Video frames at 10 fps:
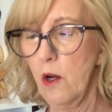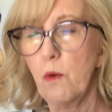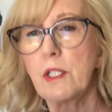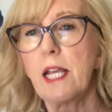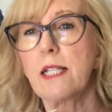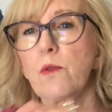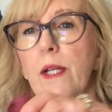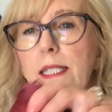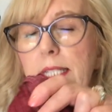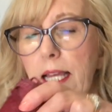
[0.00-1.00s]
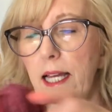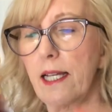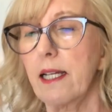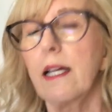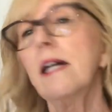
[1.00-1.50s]
which has red
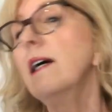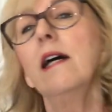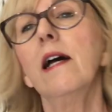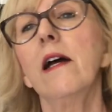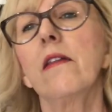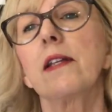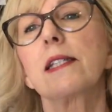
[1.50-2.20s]
sand. This